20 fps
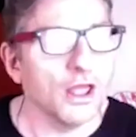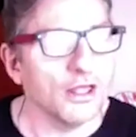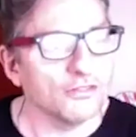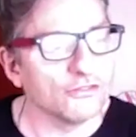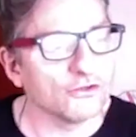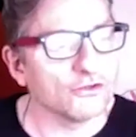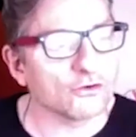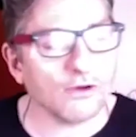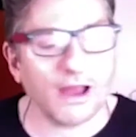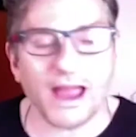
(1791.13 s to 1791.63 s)

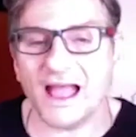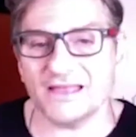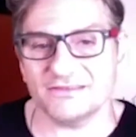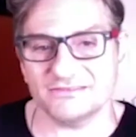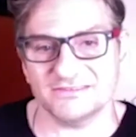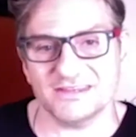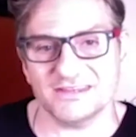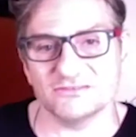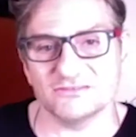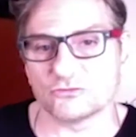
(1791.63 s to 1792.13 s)
The
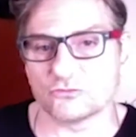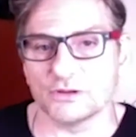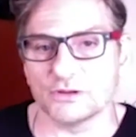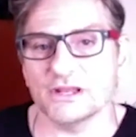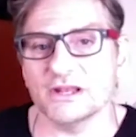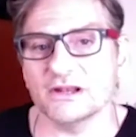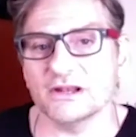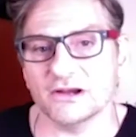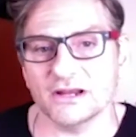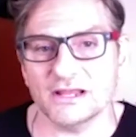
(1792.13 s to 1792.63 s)
grass is
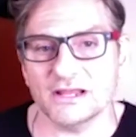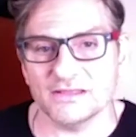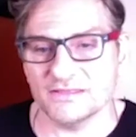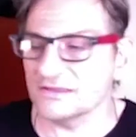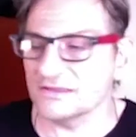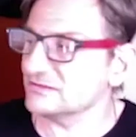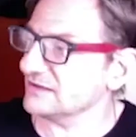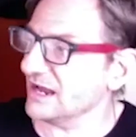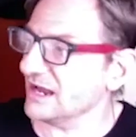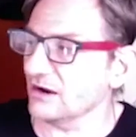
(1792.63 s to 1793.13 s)
greener in
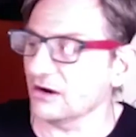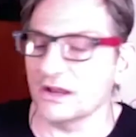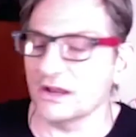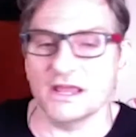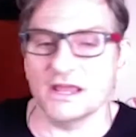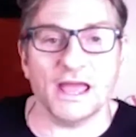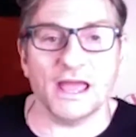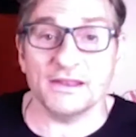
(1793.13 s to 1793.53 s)
this area.